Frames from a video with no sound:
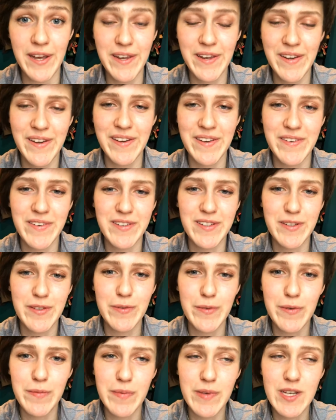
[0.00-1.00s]
you know, because
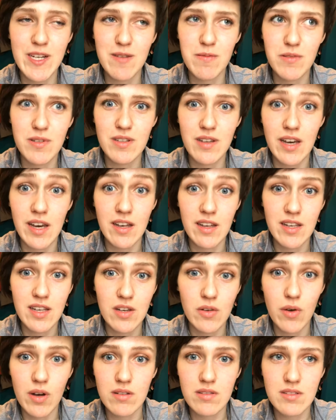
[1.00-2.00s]
we'll be able to like
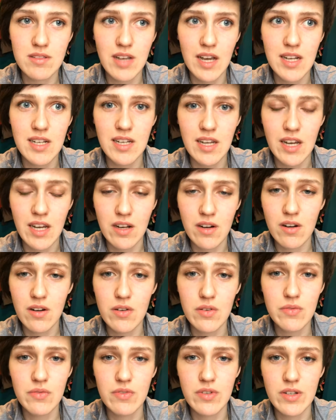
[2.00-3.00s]
go outside and eat our
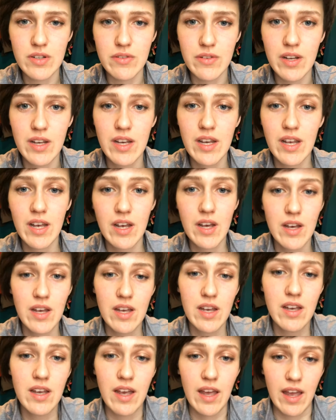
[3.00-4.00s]
own fruit
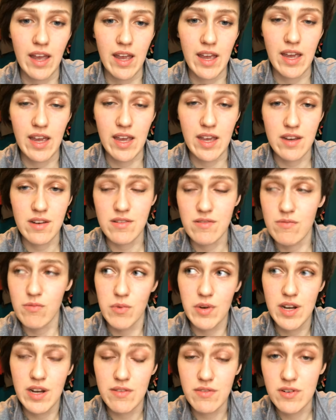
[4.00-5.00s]
and
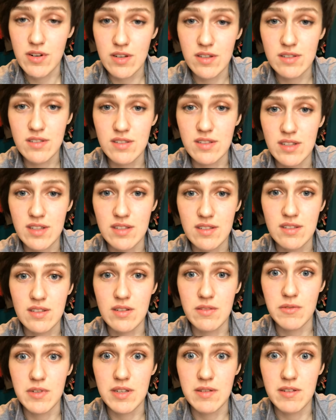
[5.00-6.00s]
whatever else it is
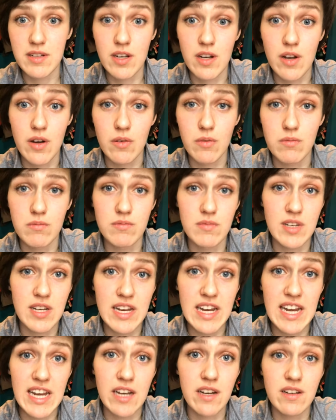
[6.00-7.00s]
that we, you know,
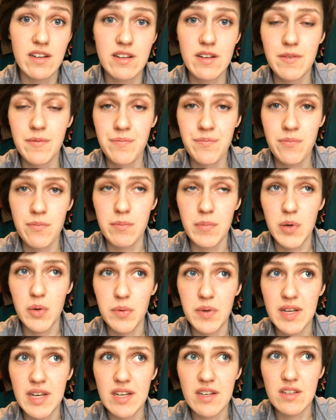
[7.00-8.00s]
need. But
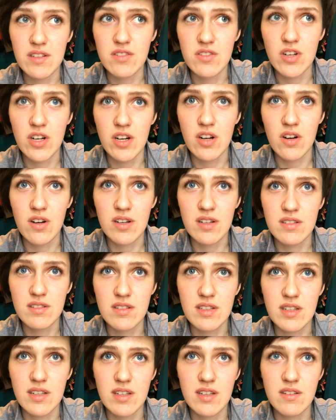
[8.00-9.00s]
we need to start
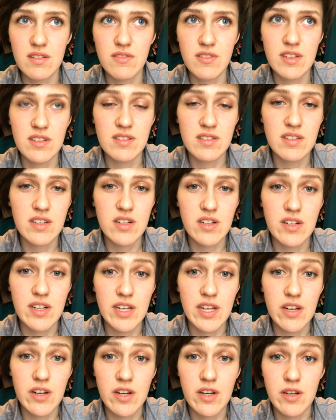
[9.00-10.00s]
honestly considering
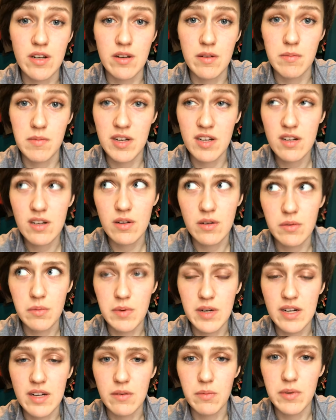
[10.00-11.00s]
here in America
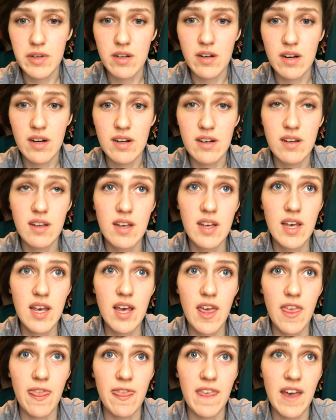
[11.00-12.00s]
where we are
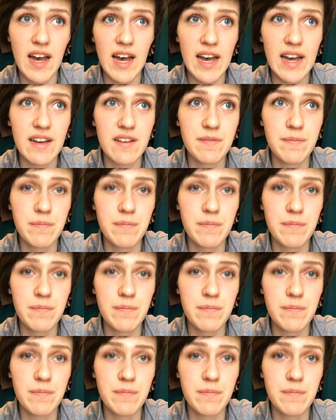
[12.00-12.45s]
that